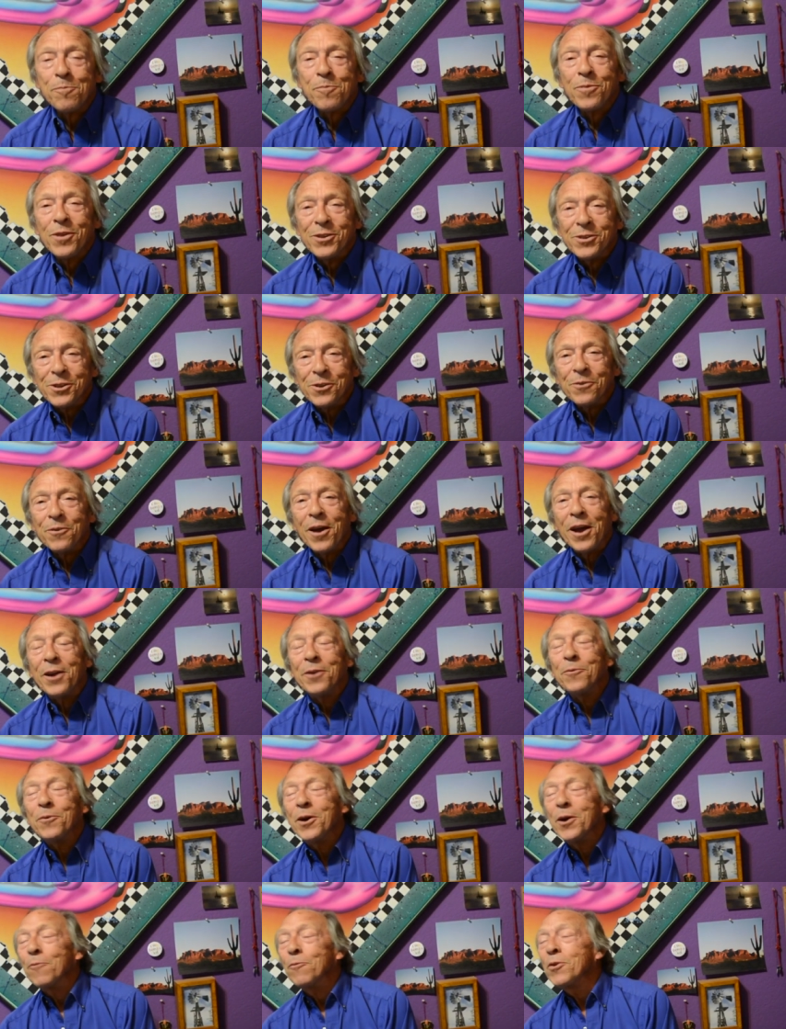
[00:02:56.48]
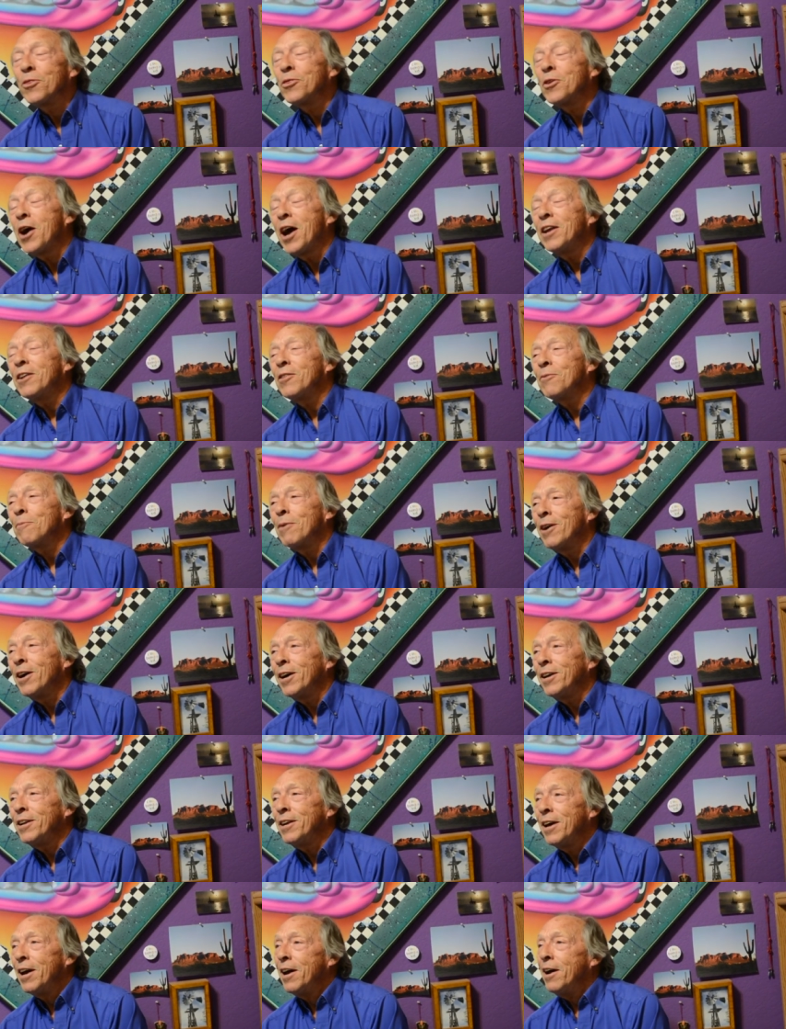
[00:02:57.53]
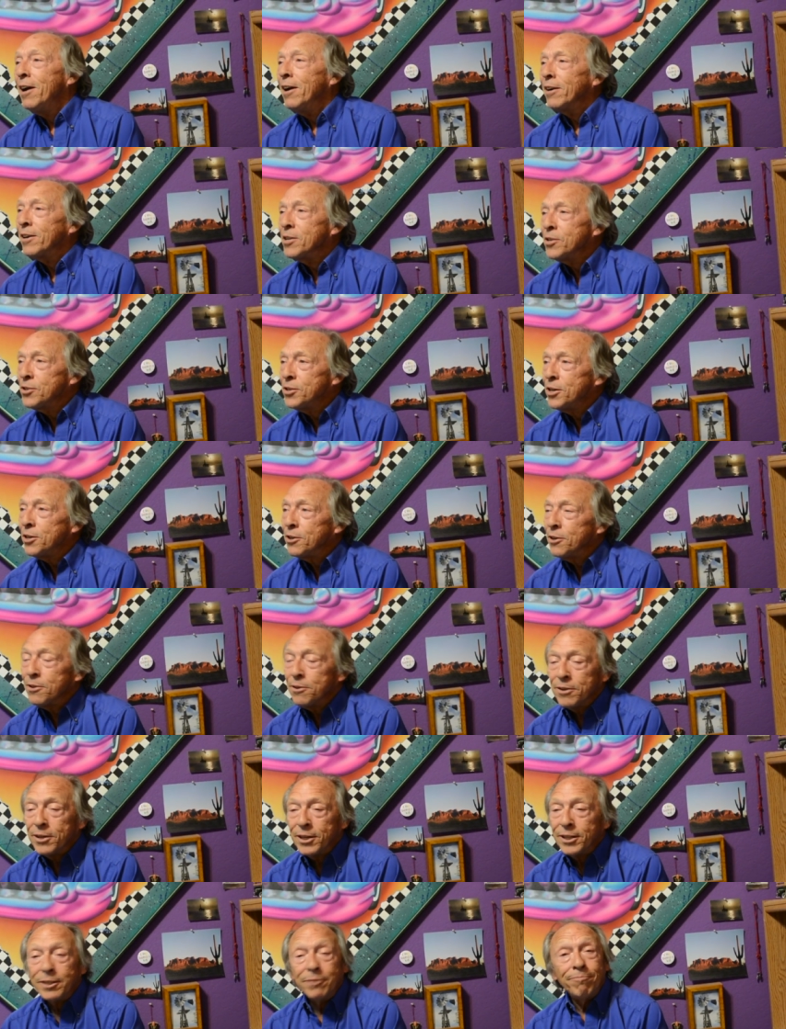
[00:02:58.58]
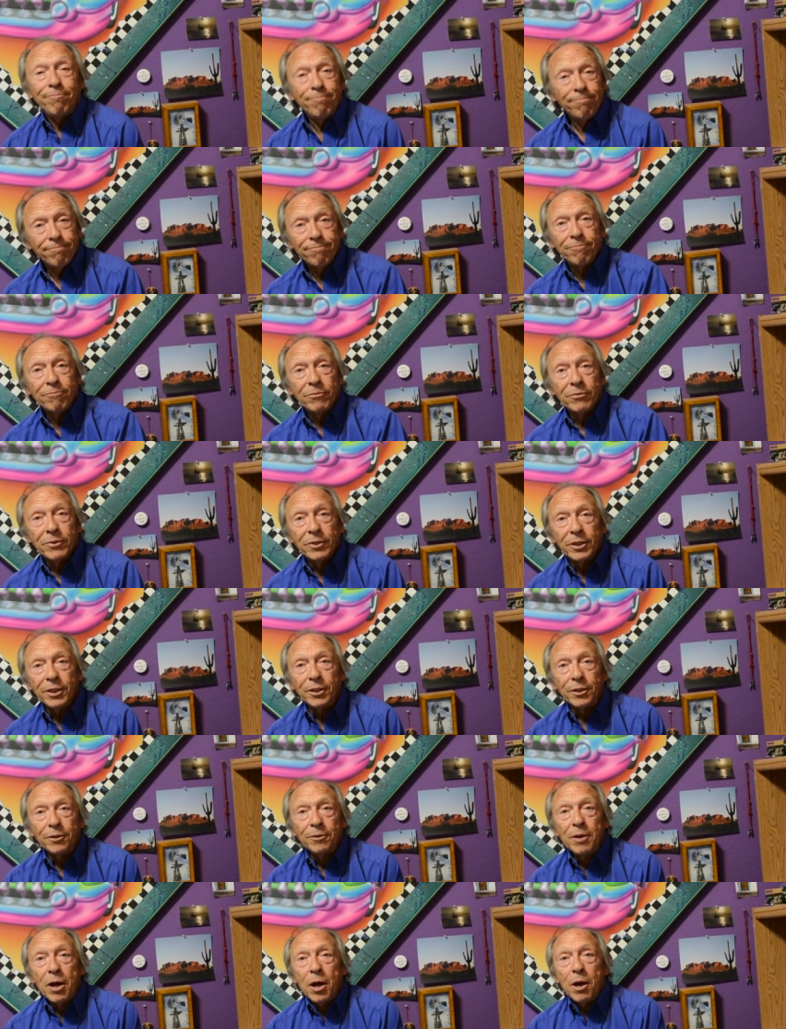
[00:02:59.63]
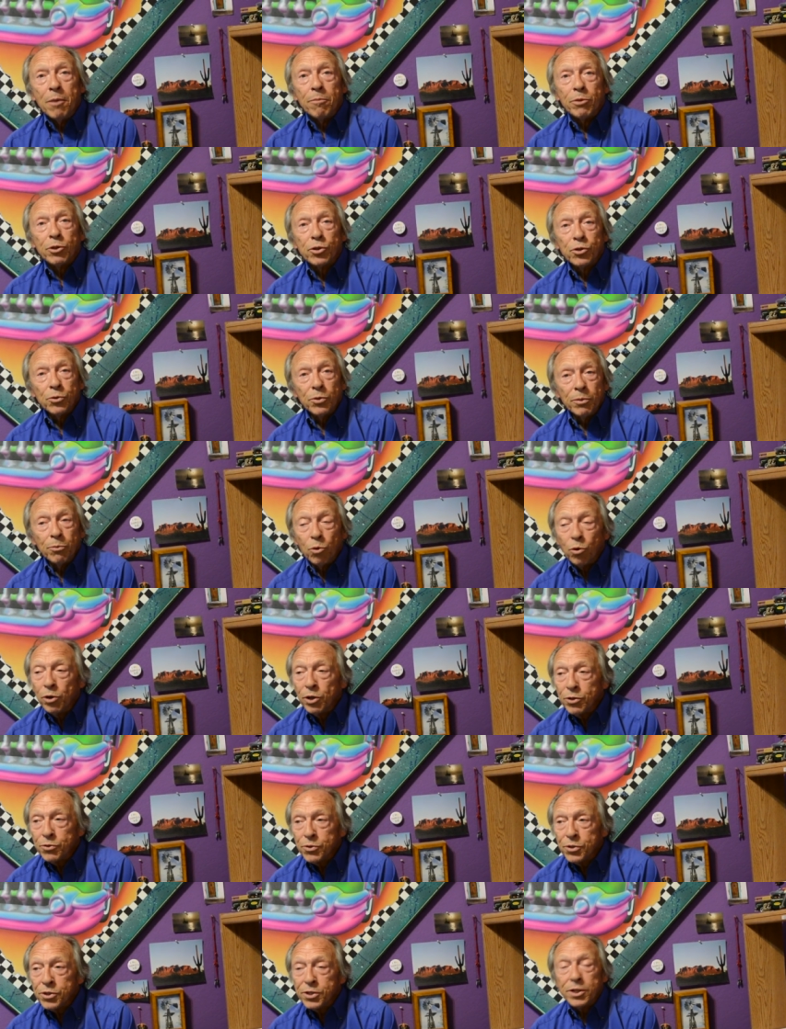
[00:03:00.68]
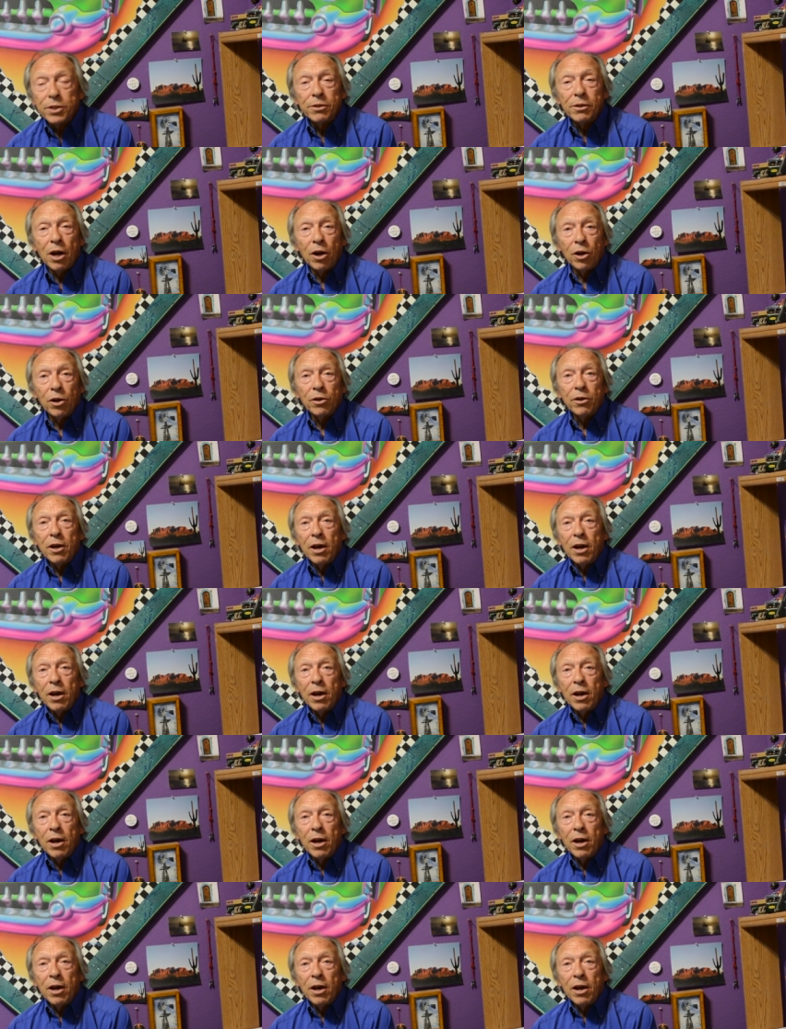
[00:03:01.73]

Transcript: So anyway, with that in mind, consider pursuing more interest in art.